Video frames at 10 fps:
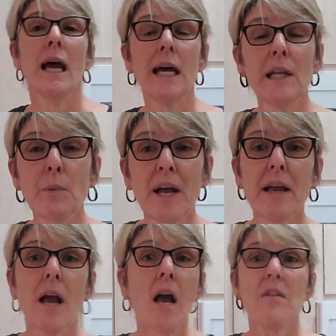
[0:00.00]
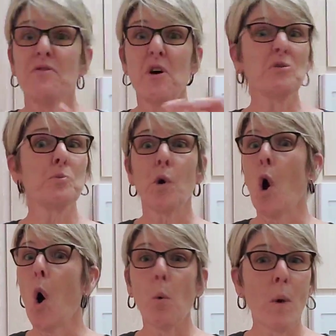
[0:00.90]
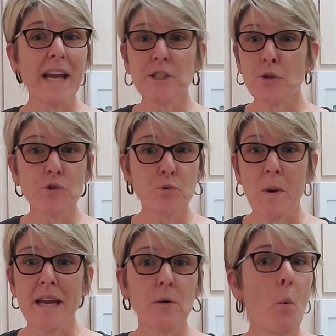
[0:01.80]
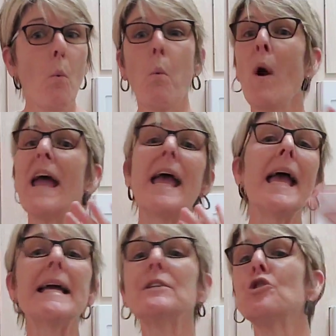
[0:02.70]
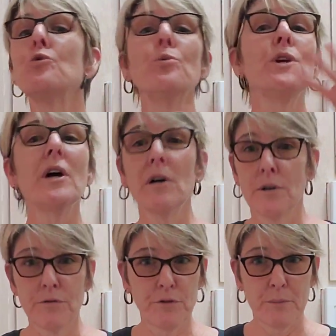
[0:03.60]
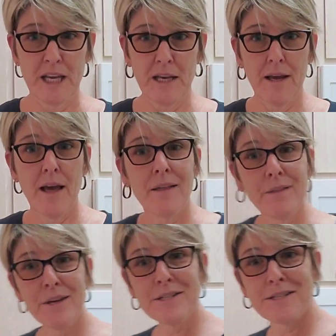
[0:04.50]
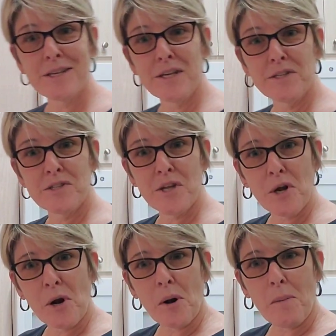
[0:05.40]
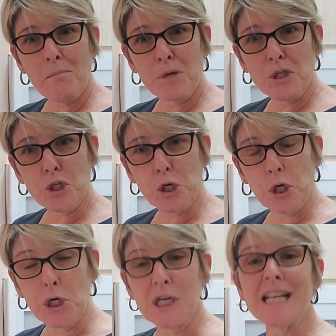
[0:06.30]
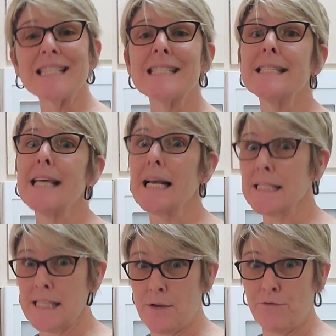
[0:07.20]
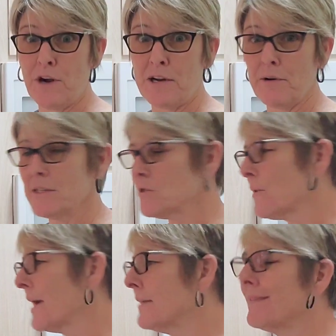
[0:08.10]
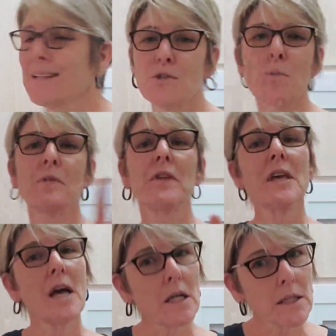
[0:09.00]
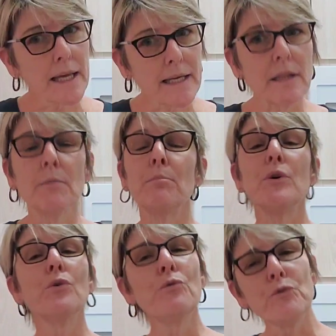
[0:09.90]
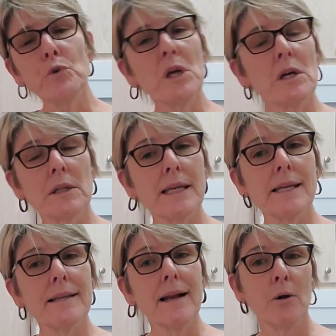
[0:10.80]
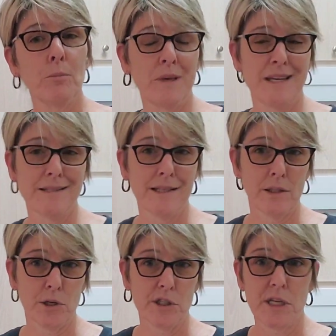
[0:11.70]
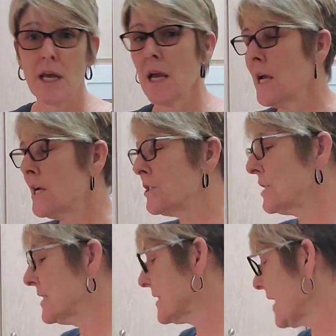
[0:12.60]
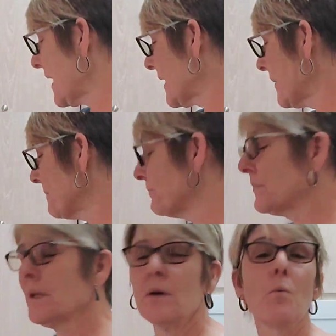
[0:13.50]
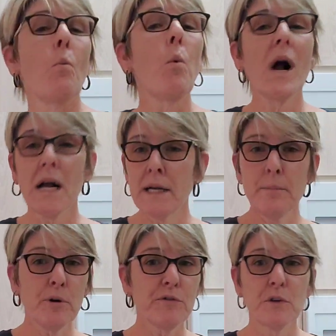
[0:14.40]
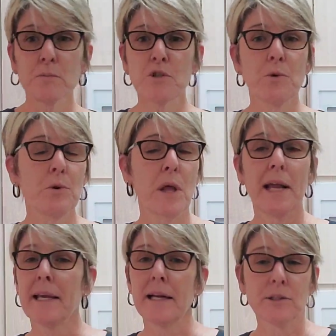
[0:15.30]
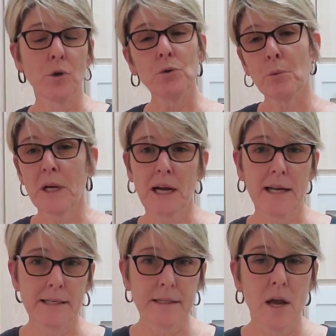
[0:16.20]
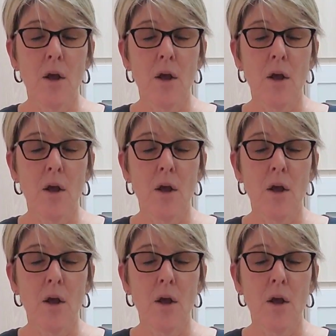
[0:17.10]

Anyway, those were all way too sweet, way too young for me. This is their mature, sexy fragrance, right? That's what the young lady, the beautiful young lady that helped me at Dillard's. She's like, what kind of perfumes do you like? And I told her what kind.